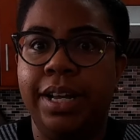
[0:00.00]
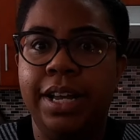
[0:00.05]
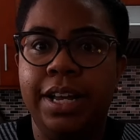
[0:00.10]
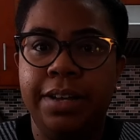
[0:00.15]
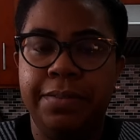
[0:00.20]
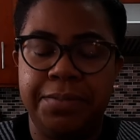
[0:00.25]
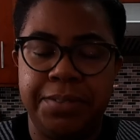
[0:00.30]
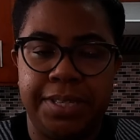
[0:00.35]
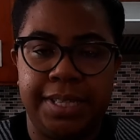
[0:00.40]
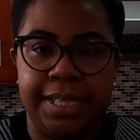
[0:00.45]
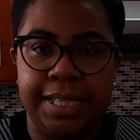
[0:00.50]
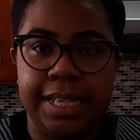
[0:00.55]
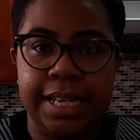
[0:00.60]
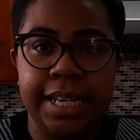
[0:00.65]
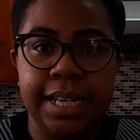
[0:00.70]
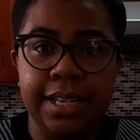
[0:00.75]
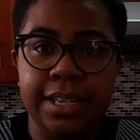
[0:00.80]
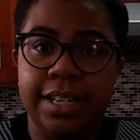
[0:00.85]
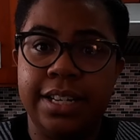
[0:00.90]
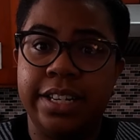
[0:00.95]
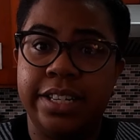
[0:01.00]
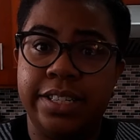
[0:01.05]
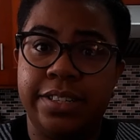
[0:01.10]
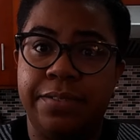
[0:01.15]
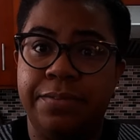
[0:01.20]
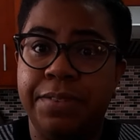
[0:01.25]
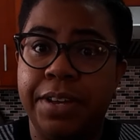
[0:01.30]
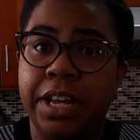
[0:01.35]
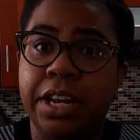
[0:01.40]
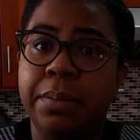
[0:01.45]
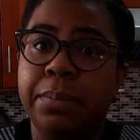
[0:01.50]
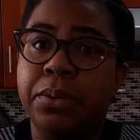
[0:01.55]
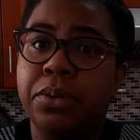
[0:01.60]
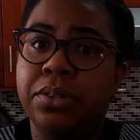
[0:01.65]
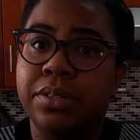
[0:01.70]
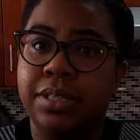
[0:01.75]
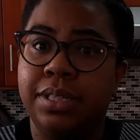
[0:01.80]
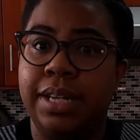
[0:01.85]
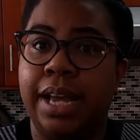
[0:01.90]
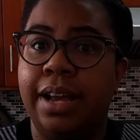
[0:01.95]
If you see it and it's available,
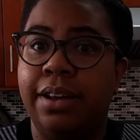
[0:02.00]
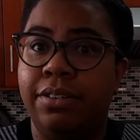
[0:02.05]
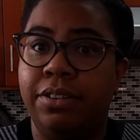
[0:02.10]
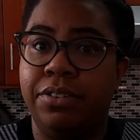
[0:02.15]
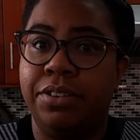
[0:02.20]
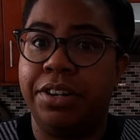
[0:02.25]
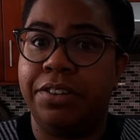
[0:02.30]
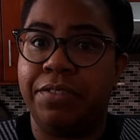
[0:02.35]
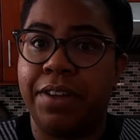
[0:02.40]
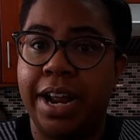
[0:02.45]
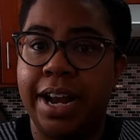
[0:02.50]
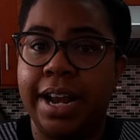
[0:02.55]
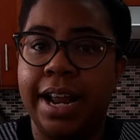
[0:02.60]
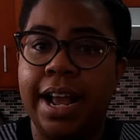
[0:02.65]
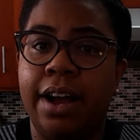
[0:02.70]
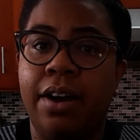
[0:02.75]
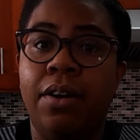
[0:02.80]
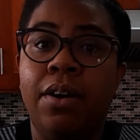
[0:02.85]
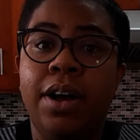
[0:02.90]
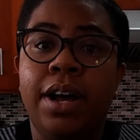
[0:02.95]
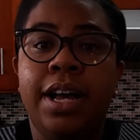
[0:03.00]
download it right now.